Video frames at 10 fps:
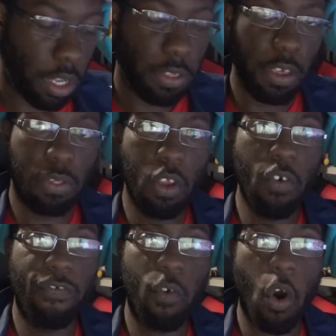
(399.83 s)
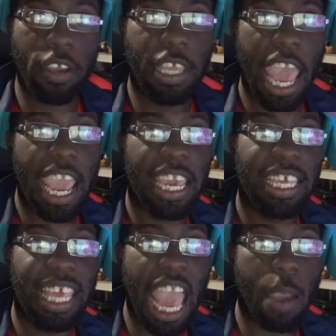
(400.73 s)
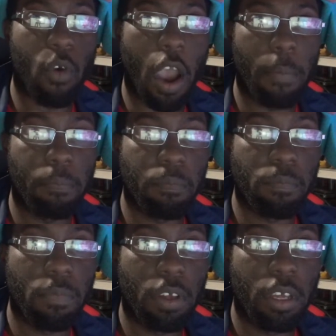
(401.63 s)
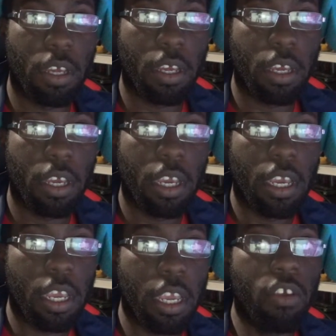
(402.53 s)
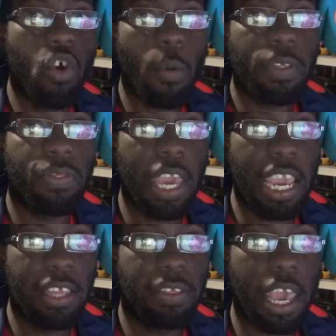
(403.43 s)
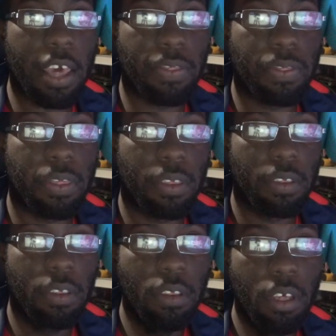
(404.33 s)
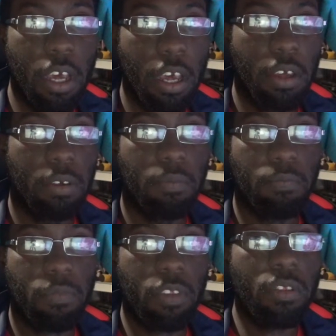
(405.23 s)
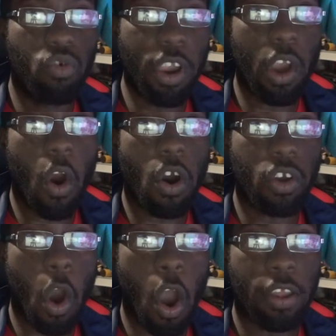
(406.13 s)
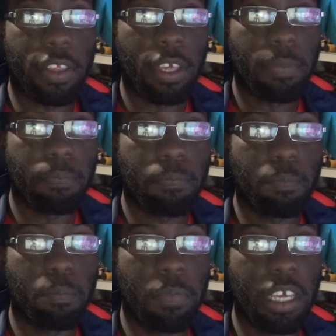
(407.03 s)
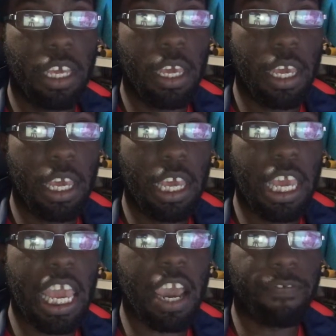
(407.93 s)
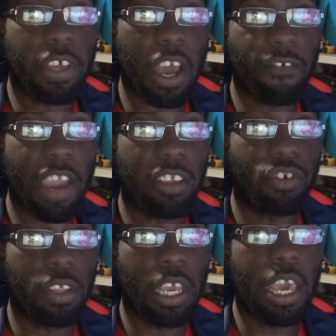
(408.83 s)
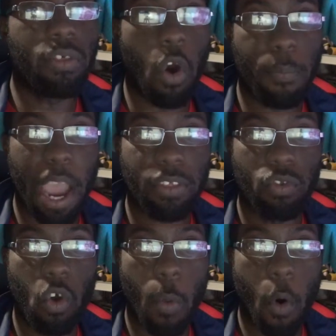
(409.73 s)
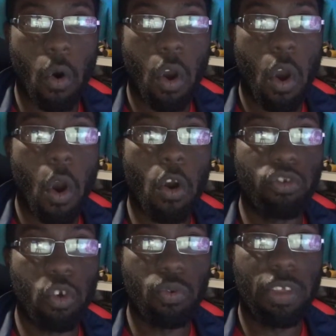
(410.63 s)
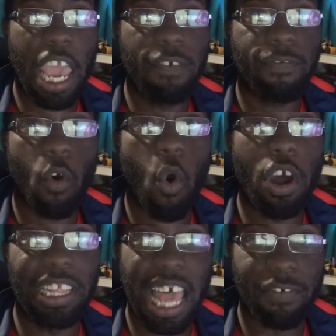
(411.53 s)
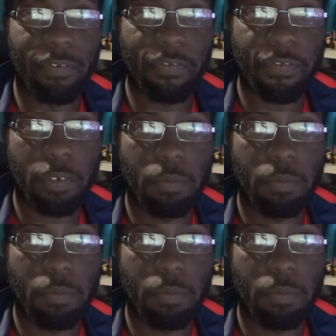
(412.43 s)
This new 4K camera. And you're going to be seeing this during Otakon if the convention is going back to normal on June 10th or 11th.